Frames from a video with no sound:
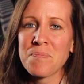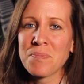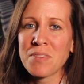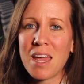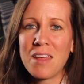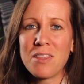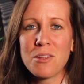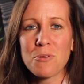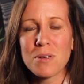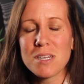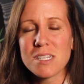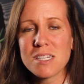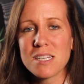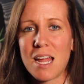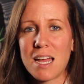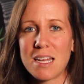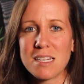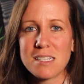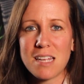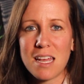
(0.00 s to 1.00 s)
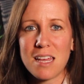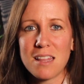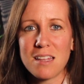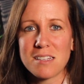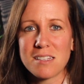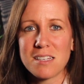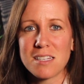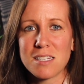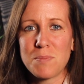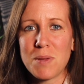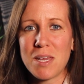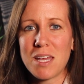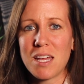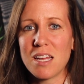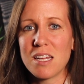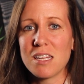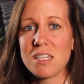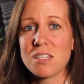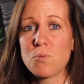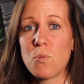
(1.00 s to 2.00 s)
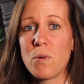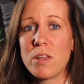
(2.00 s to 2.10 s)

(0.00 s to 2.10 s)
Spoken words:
And the reason I say this is because